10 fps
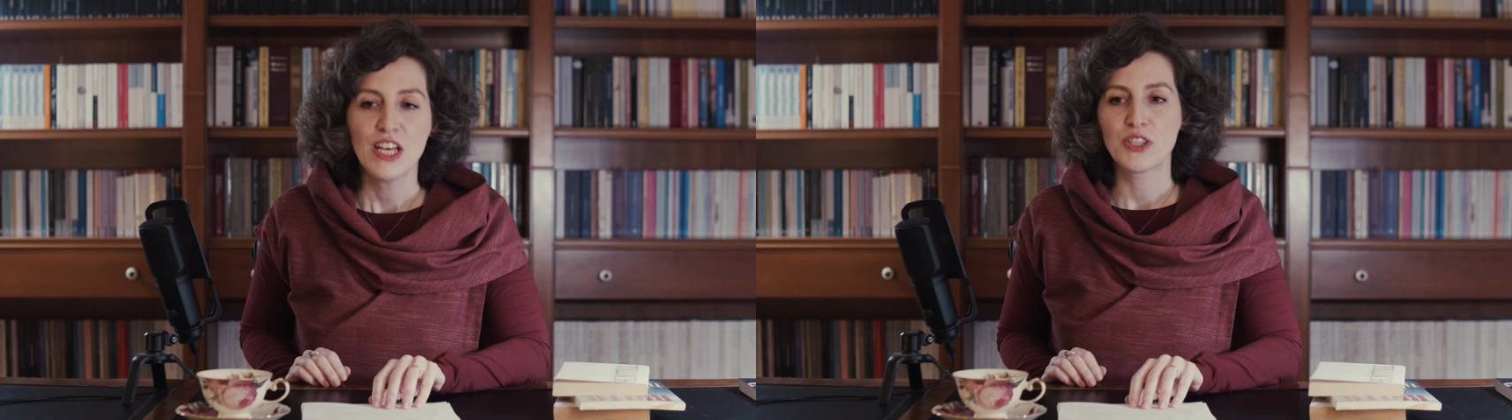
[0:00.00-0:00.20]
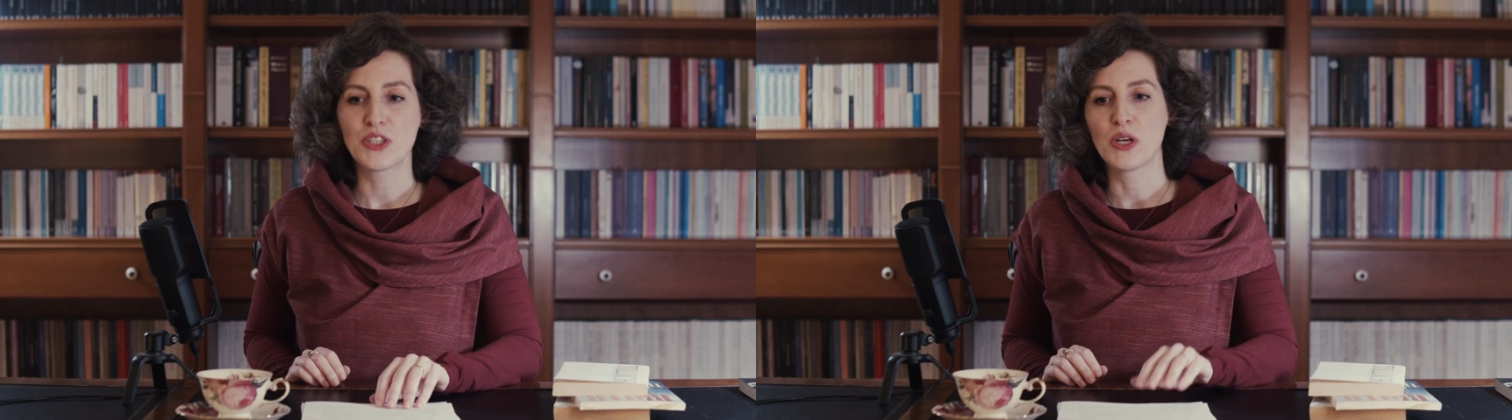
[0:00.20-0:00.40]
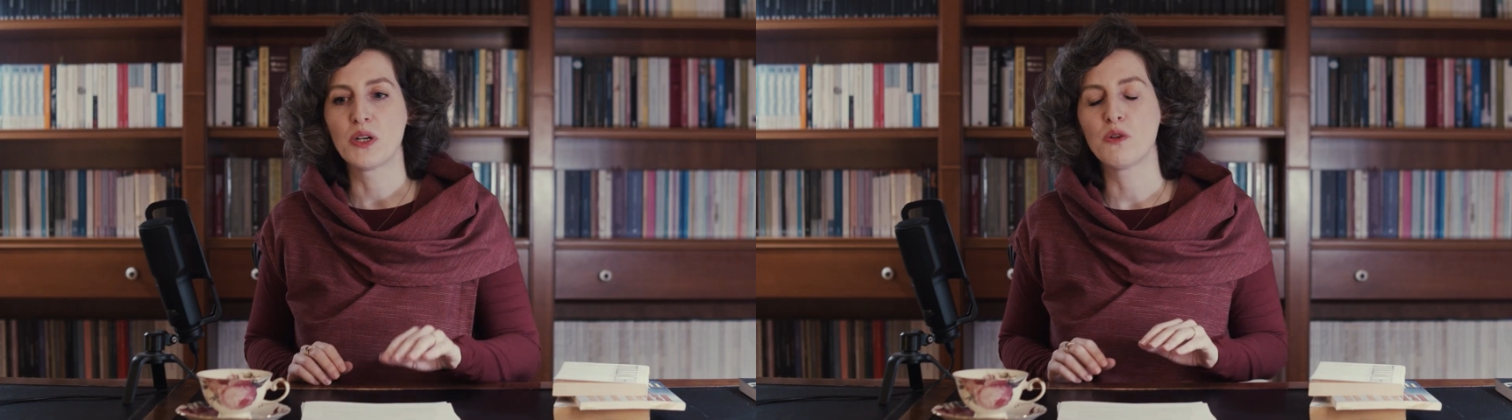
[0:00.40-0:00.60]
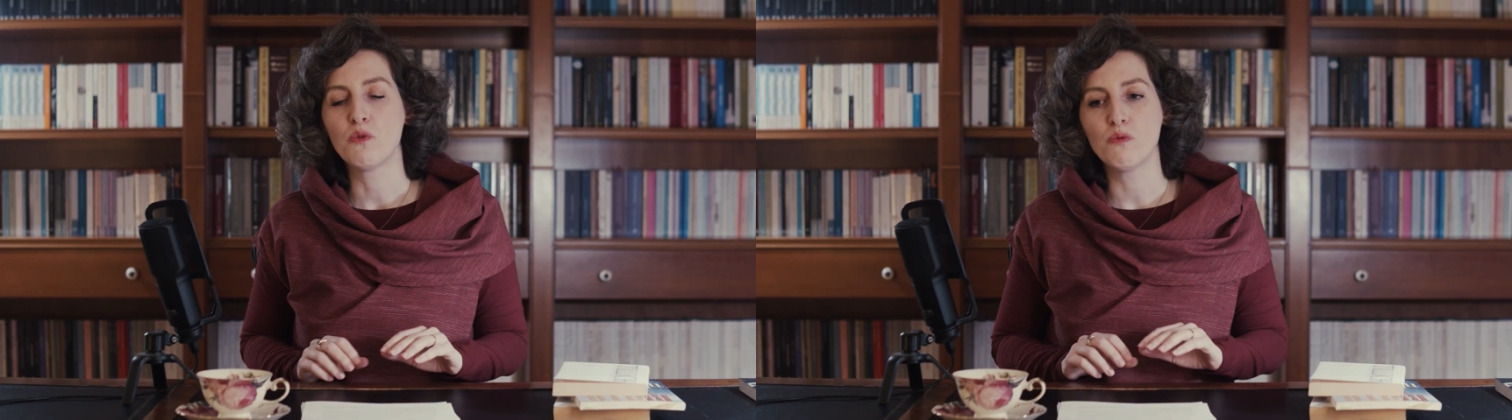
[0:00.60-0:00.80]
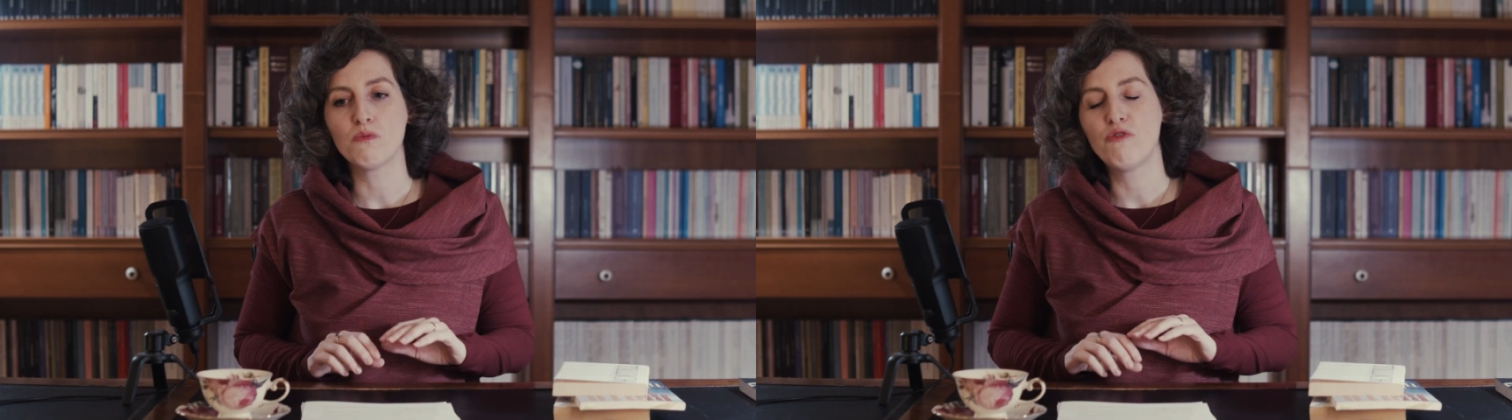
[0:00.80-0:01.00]

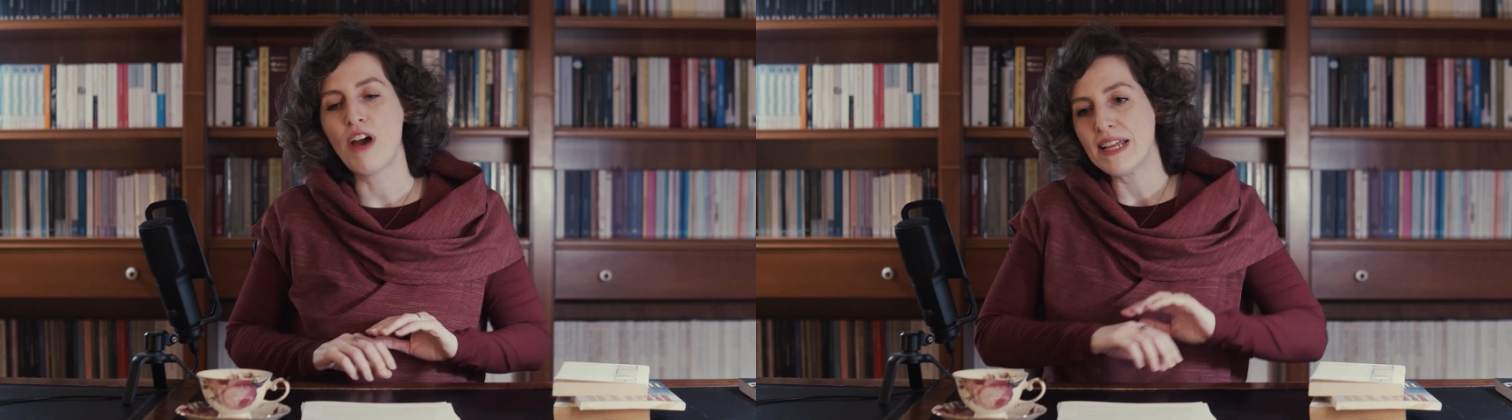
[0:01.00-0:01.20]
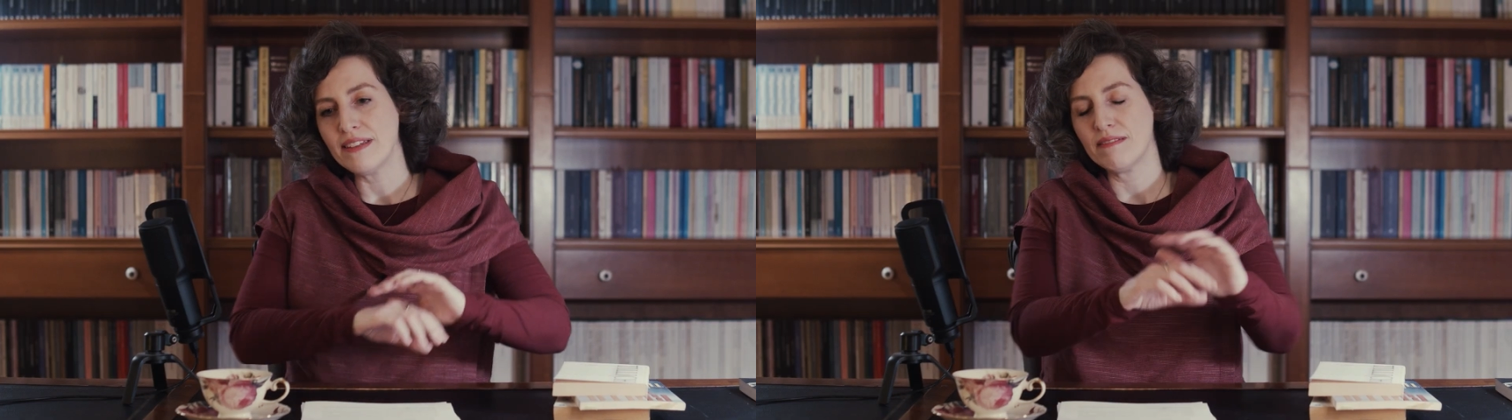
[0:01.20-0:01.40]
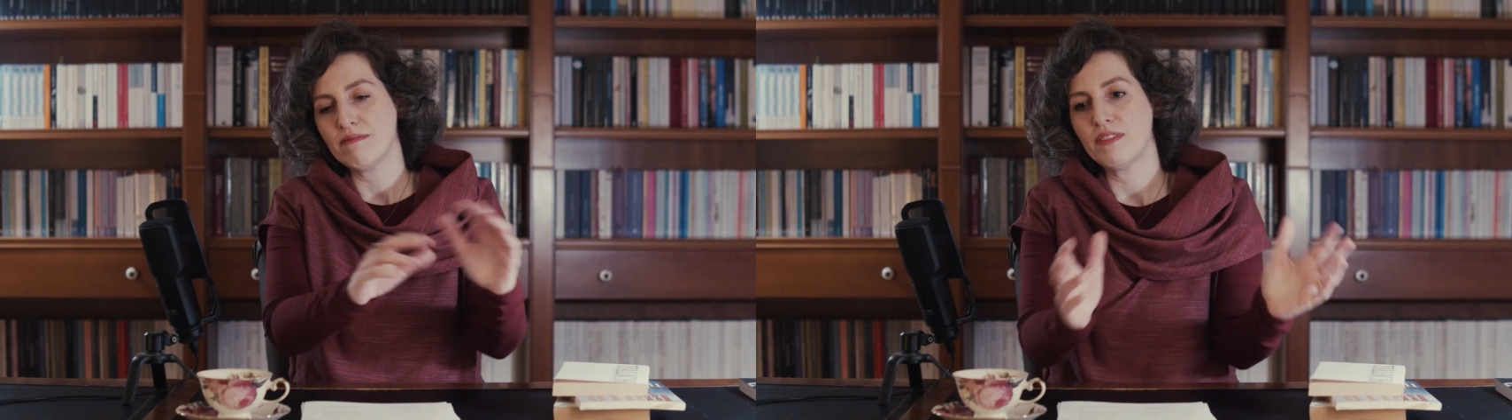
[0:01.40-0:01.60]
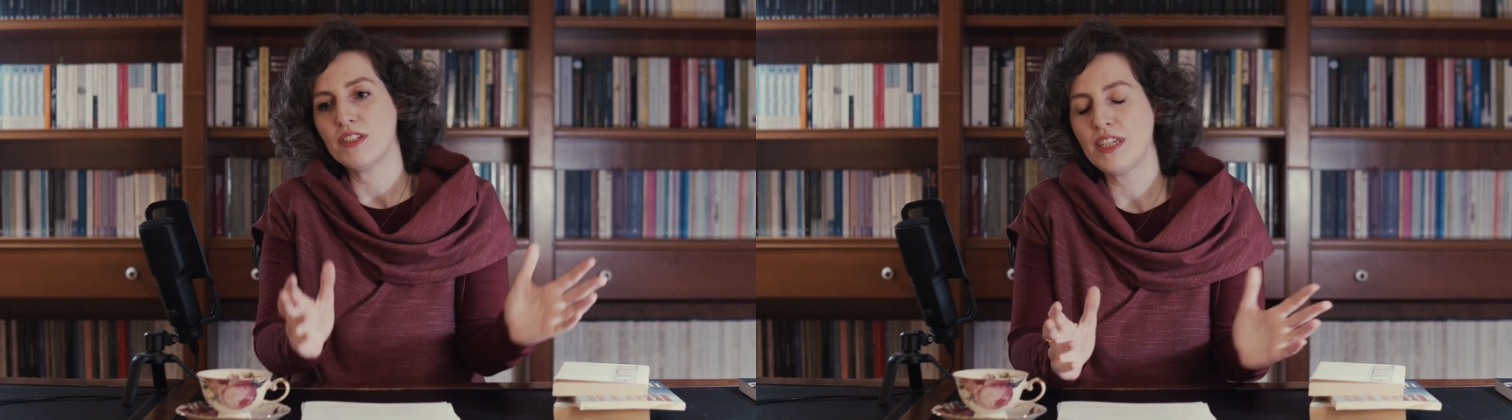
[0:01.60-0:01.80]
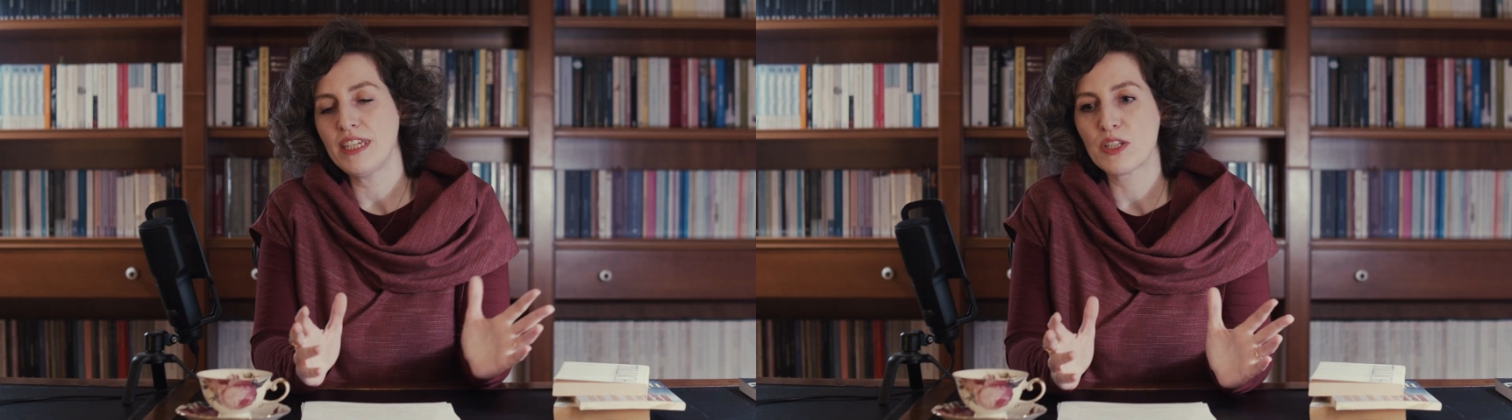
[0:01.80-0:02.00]
So when
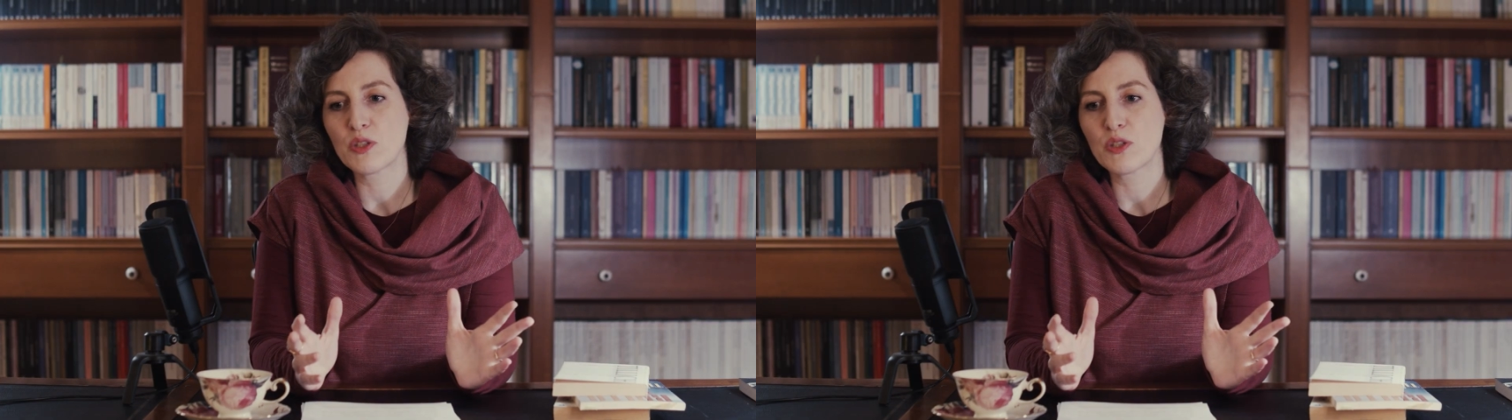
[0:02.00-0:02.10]
he